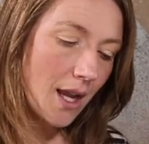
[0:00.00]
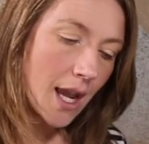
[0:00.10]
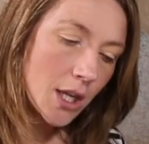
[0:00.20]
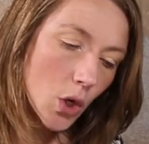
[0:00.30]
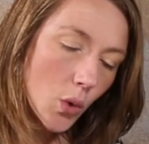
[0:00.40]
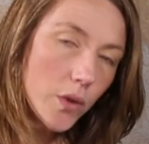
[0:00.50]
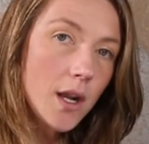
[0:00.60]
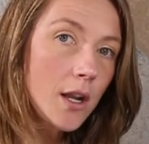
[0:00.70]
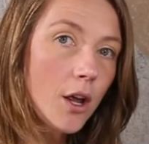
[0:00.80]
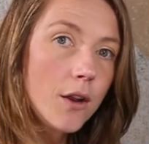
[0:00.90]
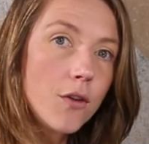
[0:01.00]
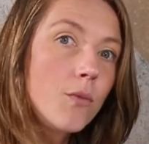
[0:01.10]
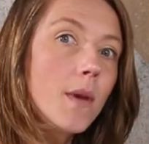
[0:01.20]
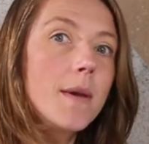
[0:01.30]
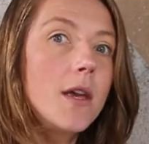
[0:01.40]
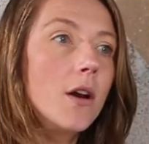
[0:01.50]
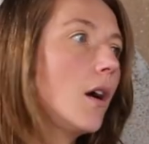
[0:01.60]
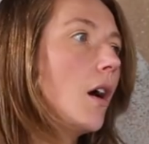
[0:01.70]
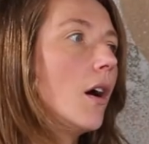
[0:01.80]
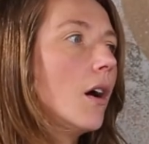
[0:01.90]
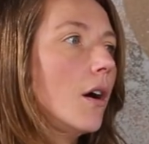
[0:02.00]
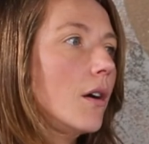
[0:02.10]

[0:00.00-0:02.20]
I know that a lot of you maybe are, are,